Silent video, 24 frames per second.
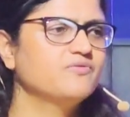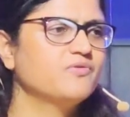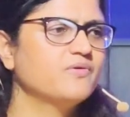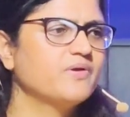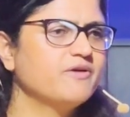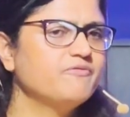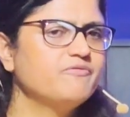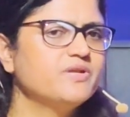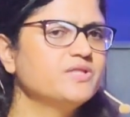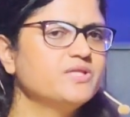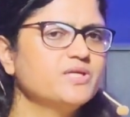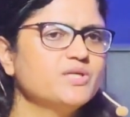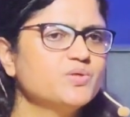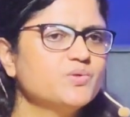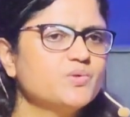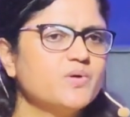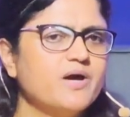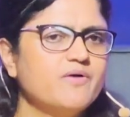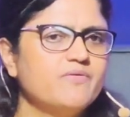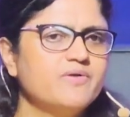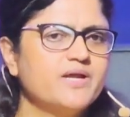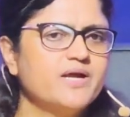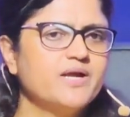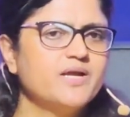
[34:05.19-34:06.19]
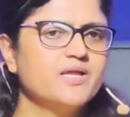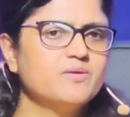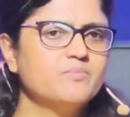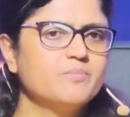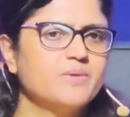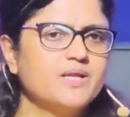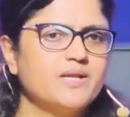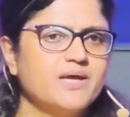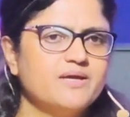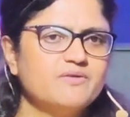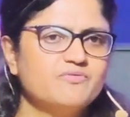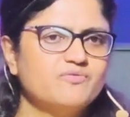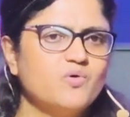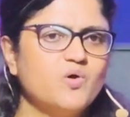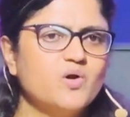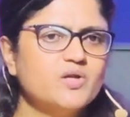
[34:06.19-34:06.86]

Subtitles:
for everything you have done in my life,